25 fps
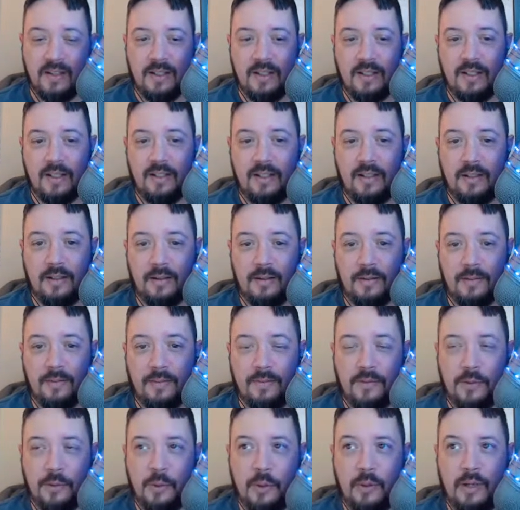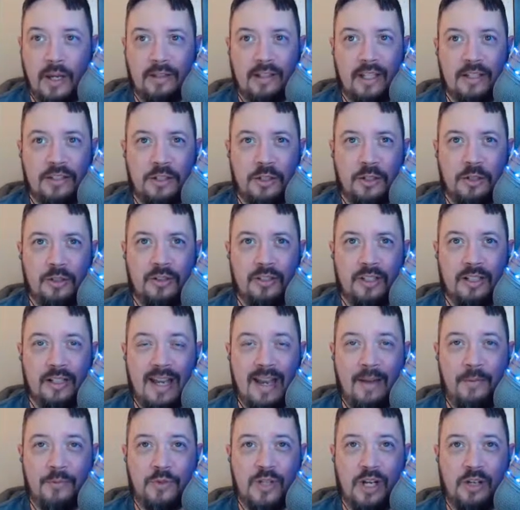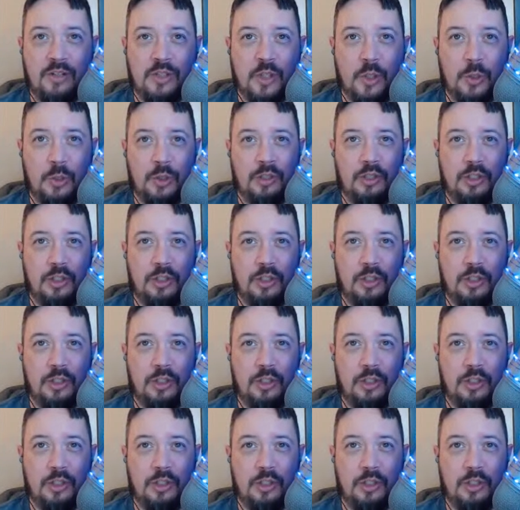I like your abstract Joker.